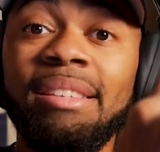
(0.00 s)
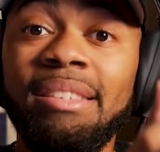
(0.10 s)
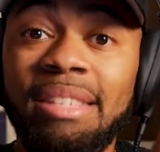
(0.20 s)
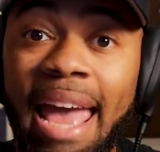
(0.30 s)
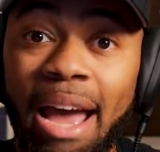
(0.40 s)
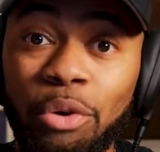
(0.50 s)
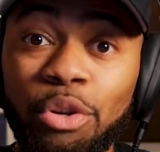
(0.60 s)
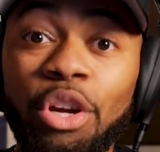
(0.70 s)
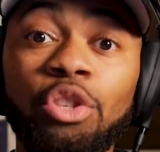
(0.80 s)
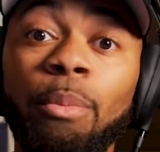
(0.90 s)

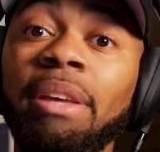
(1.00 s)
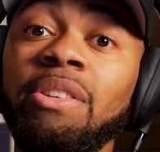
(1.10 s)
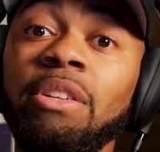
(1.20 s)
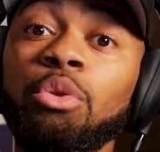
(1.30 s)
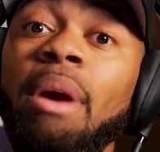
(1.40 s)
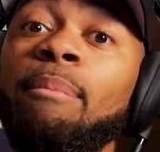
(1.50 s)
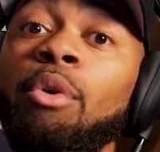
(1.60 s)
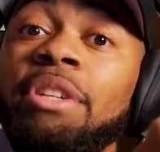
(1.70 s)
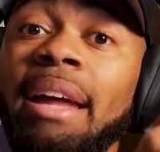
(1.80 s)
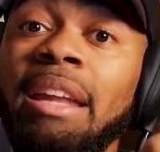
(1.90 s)
sound. So basically, you have
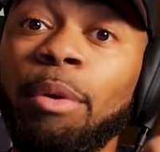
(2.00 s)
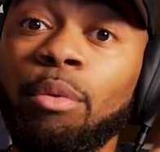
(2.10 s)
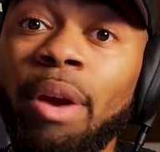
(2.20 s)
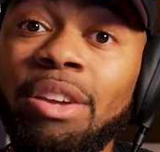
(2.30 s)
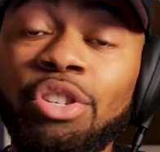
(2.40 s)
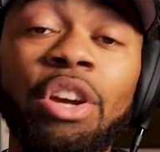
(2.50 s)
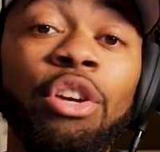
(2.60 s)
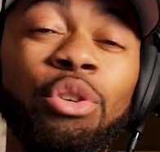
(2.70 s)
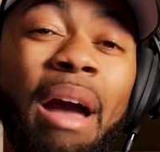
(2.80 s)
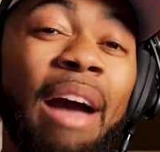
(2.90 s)
more dynamic range,
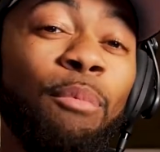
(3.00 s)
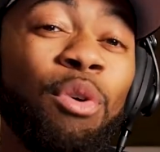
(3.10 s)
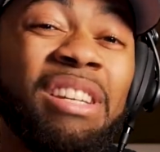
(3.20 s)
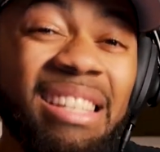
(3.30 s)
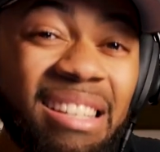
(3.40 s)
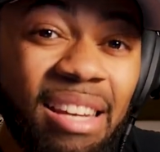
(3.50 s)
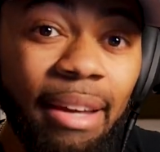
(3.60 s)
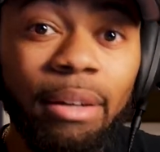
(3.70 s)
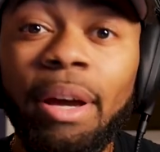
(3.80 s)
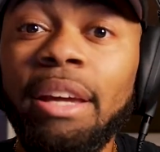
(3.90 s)
you'll have more
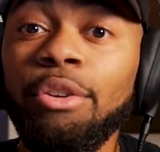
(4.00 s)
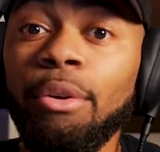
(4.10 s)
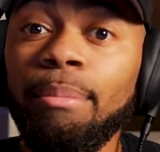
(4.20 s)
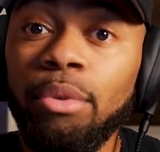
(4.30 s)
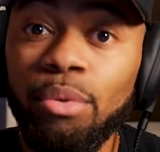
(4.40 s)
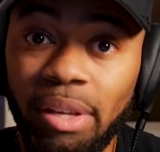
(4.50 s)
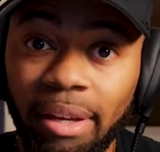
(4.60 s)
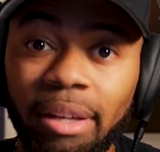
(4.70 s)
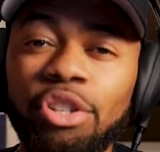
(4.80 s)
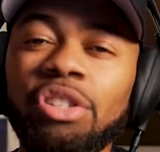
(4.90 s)
detail in your
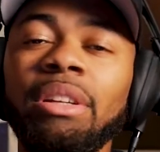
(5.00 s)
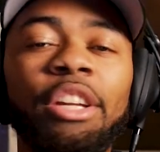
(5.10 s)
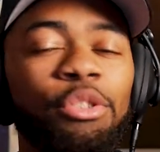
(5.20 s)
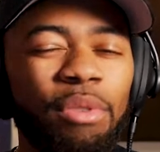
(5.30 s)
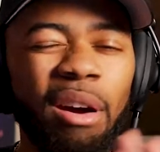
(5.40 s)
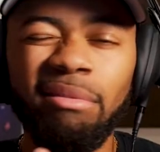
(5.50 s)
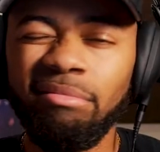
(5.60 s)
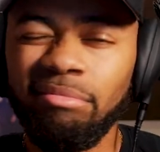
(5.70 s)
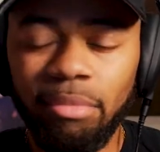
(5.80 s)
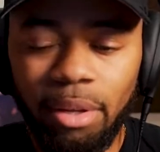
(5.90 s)
music, just to let you know.
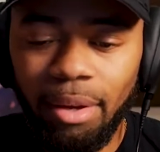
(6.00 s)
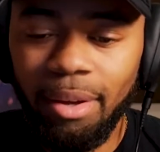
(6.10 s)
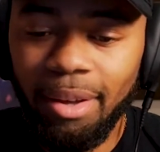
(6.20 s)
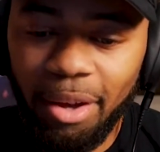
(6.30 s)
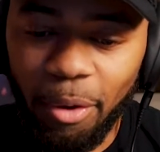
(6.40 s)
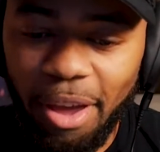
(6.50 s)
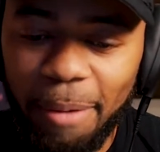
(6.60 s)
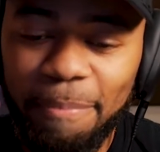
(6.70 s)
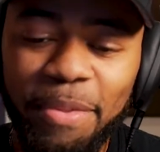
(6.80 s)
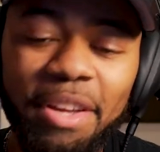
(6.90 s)
Okay,
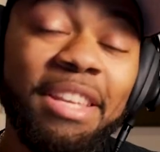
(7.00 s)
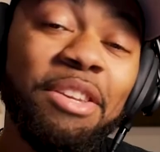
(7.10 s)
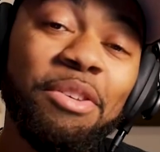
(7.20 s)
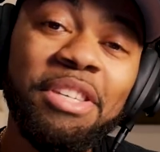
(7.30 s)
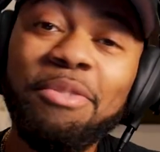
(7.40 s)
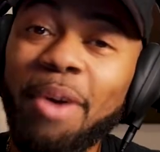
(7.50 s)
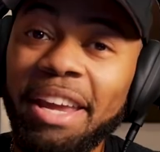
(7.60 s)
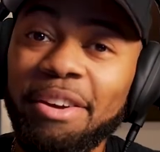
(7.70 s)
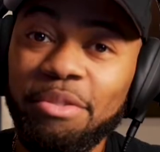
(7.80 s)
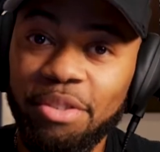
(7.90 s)
then you'll see right
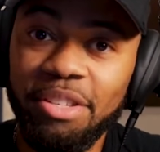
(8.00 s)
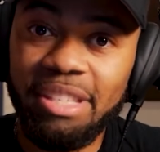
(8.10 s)
here, you see